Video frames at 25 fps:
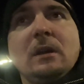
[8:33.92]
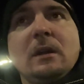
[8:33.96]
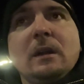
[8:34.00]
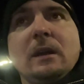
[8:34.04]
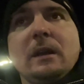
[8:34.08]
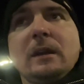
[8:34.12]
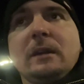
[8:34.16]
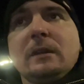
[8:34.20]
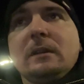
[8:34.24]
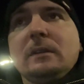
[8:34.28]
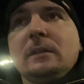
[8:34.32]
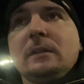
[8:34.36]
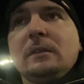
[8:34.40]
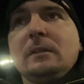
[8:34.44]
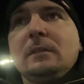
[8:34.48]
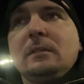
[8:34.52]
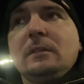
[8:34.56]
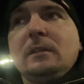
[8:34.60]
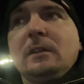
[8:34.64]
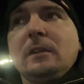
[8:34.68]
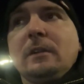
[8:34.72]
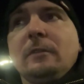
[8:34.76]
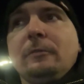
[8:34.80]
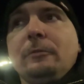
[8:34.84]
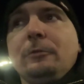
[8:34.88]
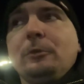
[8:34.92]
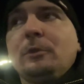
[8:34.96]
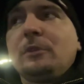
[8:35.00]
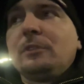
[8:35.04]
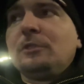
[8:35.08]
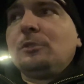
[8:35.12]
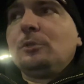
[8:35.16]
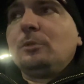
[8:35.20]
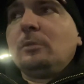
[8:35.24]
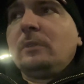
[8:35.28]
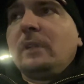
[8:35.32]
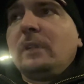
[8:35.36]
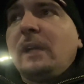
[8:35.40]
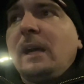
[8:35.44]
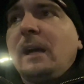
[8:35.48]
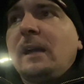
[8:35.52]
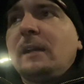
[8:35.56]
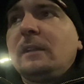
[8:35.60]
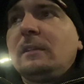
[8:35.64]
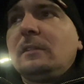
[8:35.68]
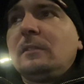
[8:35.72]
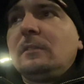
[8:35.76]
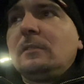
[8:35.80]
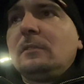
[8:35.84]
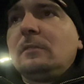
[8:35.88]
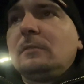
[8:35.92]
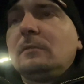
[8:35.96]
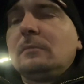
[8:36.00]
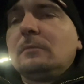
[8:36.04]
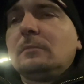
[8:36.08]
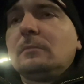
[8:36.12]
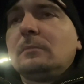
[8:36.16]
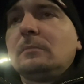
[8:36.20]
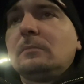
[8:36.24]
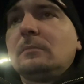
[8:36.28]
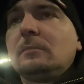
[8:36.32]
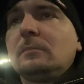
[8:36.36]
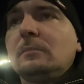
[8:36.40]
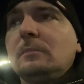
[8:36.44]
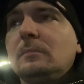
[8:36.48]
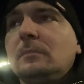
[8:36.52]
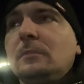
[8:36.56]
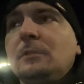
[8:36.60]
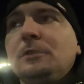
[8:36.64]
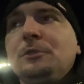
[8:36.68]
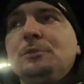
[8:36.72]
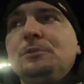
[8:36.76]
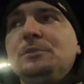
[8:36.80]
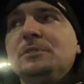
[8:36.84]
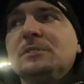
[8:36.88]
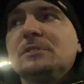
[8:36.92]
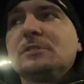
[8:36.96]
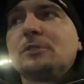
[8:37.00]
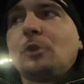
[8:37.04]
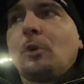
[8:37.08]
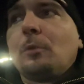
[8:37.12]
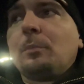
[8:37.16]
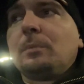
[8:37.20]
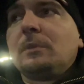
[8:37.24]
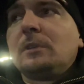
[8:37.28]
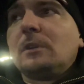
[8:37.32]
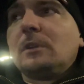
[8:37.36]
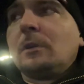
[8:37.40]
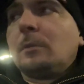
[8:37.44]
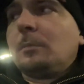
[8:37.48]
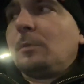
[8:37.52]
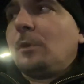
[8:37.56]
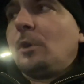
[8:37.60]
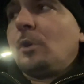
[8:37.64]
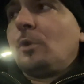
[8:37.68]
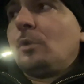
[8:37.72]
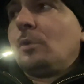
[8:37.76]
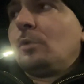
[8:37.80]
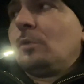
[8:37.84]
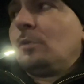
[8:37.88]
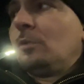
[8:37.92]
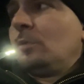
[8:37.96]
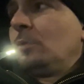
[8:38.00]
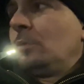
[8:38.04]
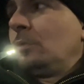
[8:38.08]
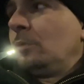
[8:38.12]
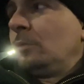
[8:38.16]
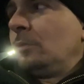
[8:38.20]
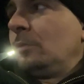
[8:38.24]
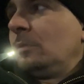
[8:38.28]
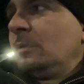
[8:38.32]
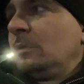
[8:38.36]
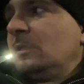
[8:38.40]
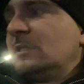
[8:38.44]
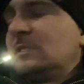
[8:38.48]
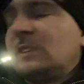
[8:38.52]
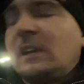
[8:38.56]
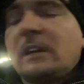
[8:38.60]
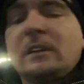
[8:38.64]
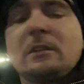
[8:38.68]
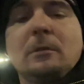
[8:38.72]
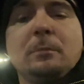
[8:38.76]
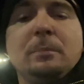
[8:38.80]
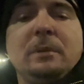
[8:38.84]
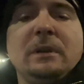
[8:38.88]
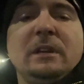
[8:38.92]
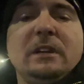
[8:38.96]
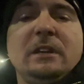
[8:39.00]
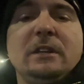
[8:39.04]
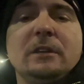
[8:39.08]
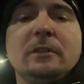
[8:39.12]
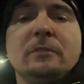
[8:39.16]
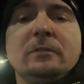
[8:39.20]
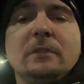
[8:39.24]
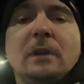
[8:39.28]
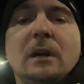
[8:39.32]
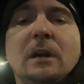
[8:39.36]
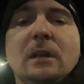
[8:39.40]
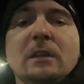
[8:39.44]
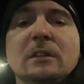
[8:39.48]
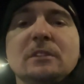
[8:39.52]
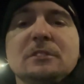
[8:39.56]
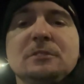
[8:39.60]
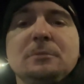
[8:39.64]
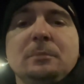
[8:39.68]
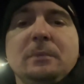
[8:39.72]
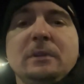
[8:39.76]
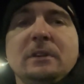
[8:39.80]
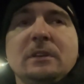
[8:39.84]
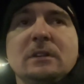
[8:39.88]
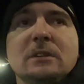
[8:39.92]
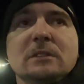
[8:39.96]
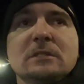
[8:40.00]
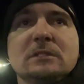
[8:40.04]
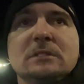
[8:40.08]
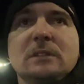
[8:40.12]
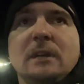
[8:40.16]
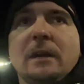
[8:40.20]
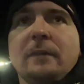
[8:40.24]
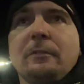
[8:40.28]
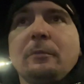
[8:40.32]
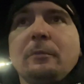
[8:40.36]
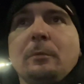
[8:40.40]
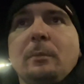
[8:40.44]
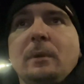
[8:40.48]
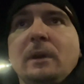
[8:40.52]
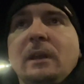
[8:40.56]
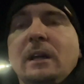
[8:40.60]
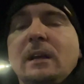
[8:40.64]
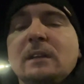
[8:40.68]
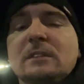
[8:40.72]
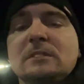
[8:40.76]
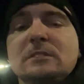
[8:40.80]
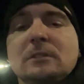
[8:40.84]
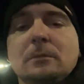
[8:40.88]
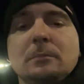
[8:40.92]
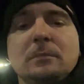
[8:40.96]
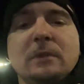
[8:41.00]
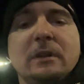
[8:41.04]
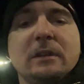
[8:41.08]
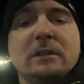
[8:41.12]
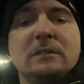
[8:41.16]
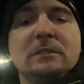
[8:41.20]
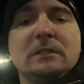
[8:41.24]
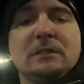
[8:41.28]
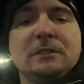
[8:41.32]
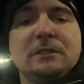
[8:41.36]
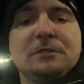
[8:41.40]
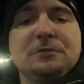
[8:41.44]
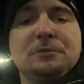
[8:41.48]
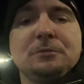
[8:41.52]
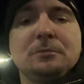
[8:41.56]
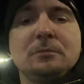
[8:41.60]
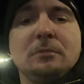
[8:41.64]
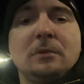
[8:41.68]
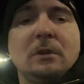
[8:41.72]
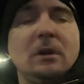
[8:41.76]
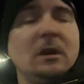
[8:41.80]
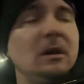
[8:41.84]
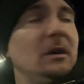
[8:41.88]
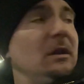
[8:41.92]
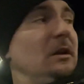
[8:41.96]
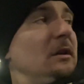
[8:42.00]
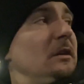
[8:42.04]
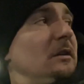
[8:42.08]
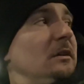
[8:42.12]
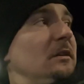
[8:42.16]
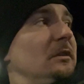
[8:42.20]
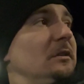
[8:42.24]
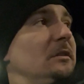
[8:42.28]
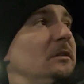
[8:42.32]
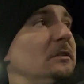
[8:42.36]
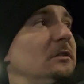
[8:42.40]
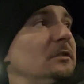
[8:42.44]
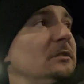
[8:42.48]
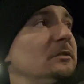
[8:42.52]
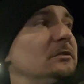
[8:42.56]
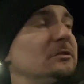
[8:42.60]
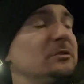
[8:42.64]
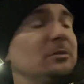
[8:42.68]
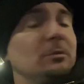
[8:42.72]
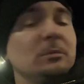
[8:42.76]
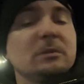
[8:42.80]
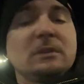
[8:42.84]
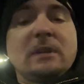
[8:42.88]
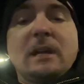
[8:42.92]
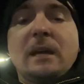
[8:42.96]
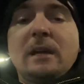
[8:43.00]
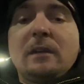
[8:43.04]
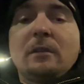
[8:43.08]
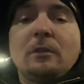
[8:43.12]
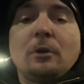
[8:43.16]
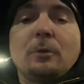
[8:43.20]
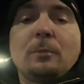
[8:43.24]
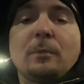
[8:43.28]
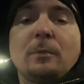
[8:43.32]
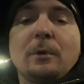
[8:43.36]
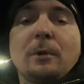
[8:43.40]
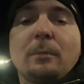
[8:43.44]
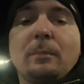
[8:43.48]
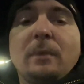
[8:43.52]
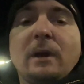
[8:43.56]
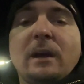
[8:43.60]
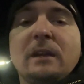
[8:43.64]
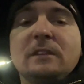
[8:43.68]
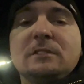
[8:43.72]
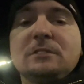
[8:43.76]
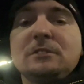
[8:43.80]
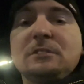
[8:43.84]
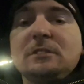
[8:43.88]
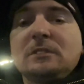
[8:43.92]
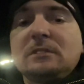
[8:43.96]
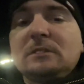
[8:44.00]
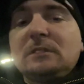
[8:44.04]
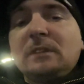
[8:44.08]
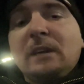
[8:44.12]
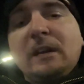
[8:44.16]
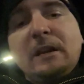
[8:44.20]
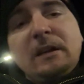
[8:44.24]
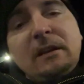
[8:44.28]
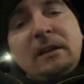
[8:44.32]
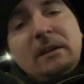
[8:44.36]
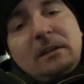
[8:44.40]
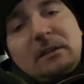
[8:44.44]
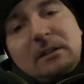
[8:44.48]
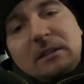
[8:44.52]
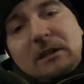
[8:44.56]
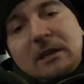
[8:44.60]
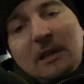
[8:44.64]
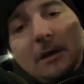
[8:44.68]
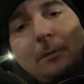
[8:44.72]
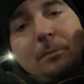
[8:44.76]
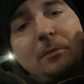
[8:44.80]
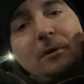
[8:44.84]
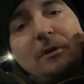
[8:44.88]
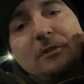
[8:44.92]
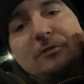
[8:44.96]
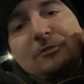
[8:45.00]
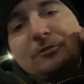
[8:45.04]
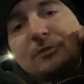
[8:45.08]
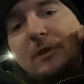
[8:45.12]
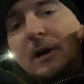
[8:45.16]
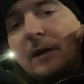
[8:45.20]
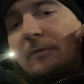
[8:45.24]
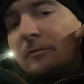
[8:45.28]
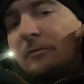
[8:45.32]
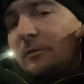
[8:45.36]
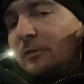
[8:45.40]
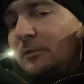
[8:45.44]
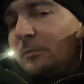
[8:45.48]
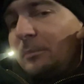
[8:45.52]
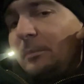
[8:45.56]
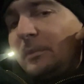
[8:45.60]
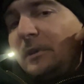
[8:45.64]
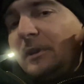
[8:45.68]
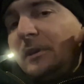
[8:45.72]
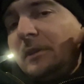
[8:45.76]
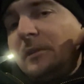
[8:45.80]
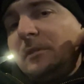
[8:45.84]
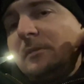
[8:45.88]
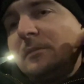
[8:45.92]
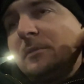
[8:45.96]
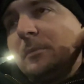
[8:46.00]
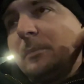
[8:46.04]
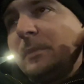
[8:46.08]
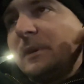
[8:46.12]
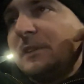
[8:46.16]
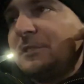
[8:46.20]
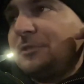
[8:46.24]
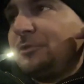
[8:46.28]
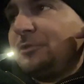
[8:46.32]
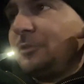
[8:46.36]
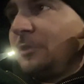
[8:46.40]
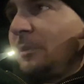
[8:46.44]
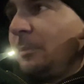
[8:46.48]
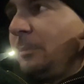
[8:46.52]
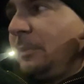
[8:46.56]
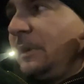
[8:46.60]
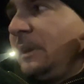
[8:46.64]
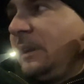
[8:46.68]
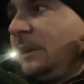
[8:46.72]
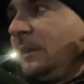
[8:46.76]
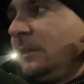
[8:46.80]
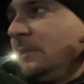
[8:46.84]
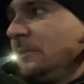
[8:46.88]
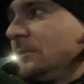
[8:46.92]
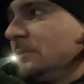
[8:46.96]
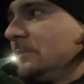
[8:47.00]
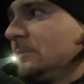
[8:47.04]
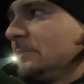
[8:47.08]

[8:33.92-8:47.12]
And if you can do that, you just opened up a whole encyclopedia of knowledge, because everybody got something they can teach you. So with that, hope everybody has a good day. Keep on striving to be the best you can be.